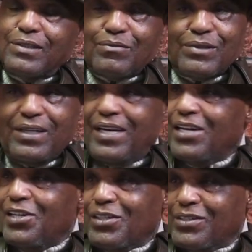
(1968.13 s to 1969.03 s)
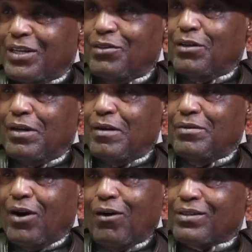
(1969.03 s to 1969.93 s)
the Indians. They
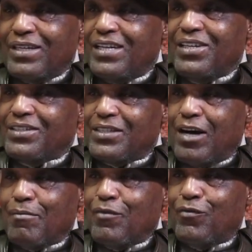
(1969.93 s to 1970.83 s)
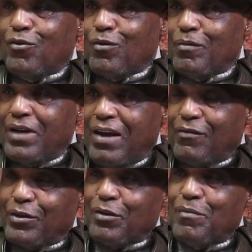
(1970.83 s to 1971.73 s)
dogged the Indians out before
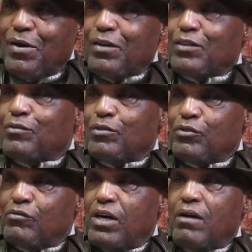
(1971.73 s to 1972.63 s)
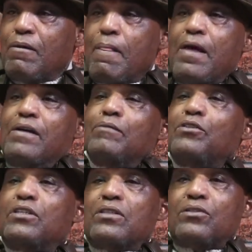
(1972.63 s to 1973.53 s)
African Americans was around.
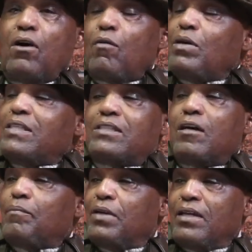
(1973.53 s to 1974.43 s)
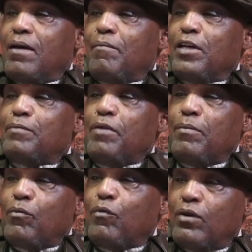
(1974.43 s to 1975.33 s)
It's always something that makes
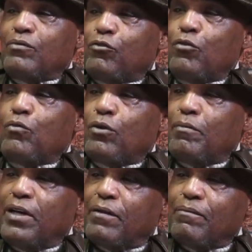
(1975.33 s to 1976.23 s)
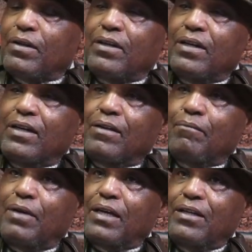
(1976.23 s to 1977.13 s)
people, one group want to
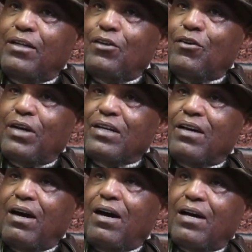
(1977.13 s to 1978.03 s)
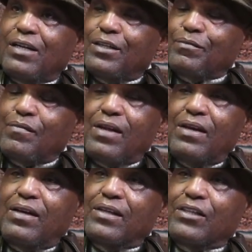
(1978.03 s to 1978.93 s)
make and
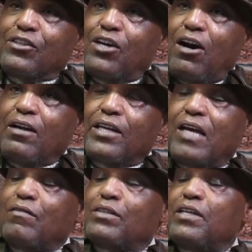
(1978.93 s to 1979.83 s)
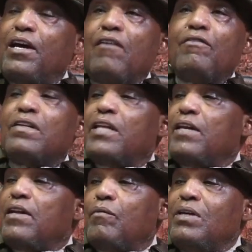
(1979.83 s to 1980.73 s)
God gave us
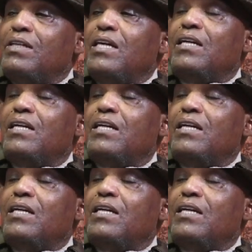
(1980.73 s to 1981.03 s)
everything that we need